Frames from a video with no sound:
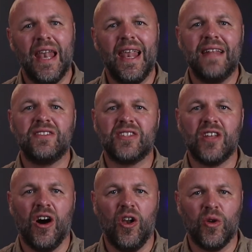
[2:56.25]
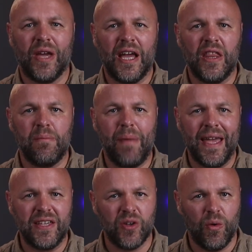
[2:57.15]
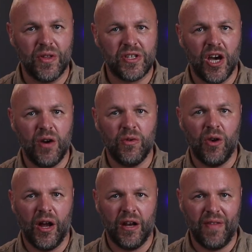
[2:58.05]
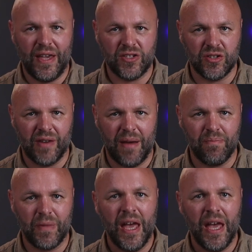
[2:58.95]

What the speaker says: Let's start looking at the base or the tonal line of the histogram.